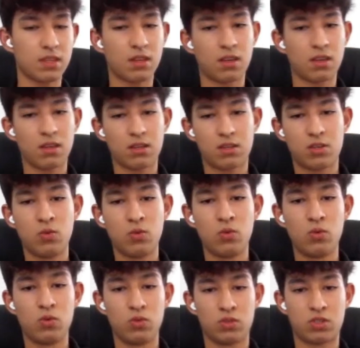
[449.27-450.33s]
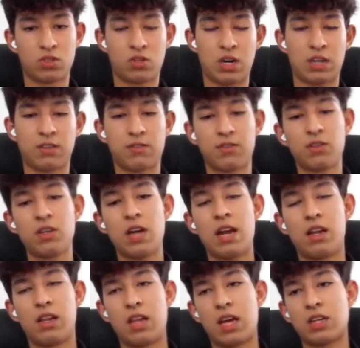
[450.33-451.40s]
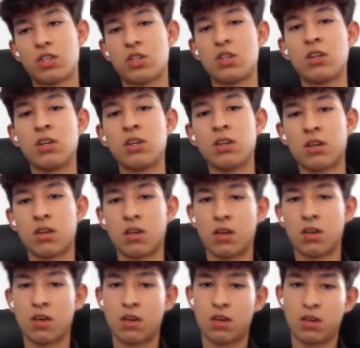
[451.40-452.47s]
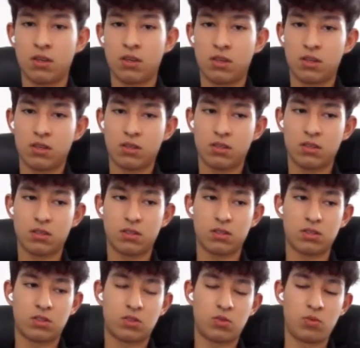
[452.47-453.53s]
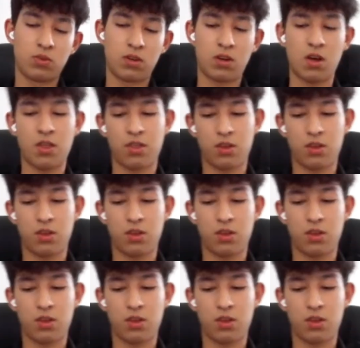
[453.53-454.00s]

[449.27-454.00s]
to transfer an electron to another.